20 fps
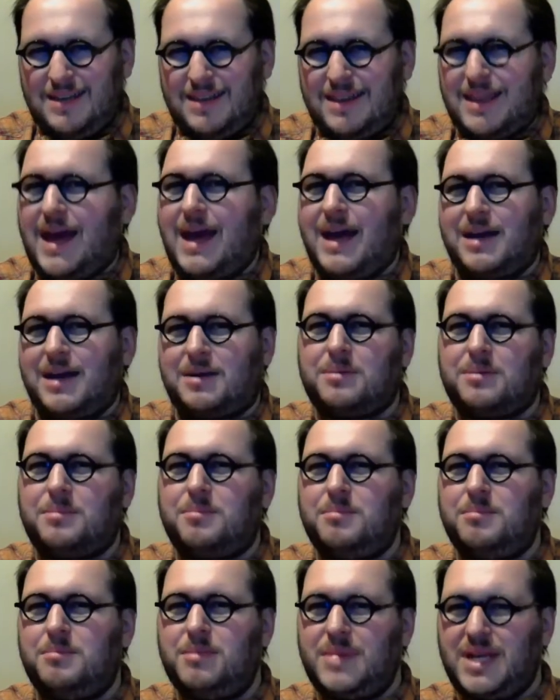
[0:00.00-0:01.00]
that
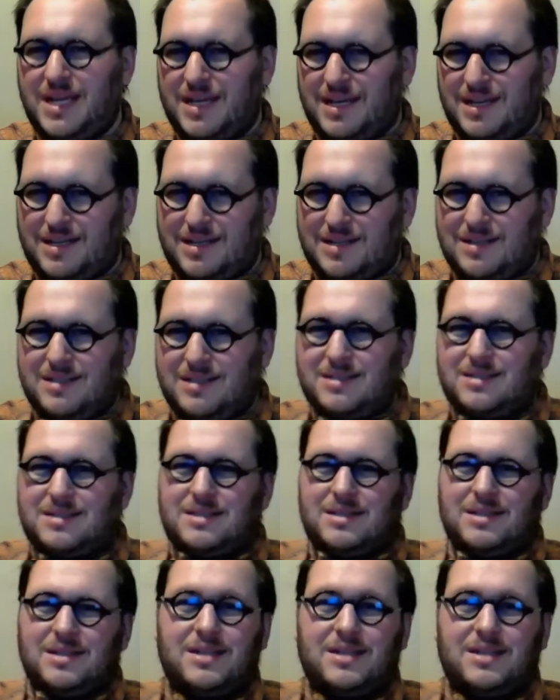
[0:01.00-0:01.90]
means,